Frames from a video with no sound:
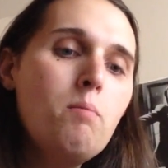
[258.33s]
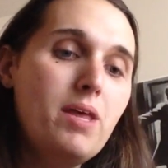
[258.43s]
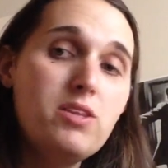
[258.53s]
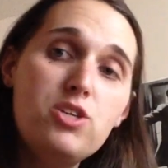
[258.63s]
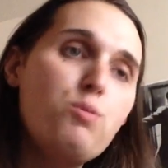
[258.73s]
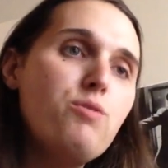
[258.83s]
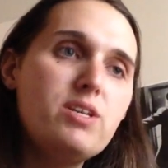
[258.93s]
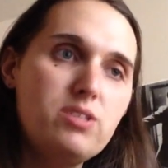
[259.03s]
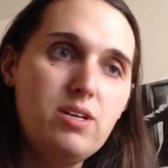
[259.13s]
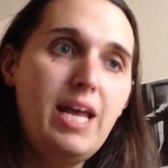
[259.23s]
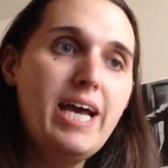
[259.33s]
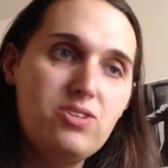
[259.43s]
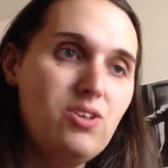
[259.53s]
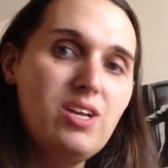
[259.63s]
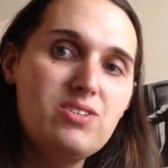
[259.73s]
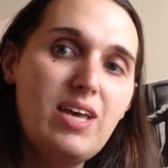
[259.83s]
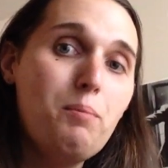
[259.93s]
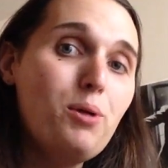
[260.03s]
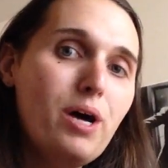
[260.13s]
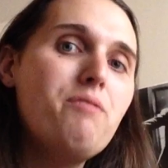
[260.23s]
And this movie is an excellent
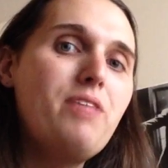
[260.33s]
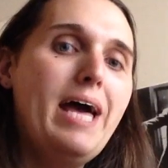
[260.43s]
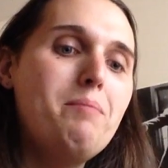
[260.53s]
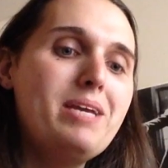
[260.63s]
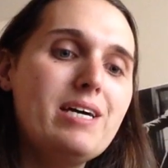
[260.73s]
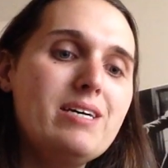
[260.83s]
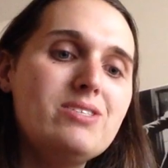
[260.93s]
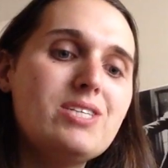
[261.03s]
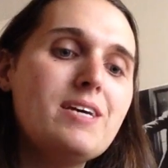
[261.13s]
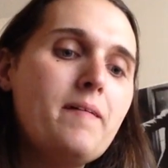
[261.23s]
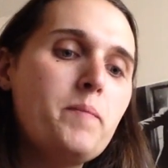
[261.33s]
example of that because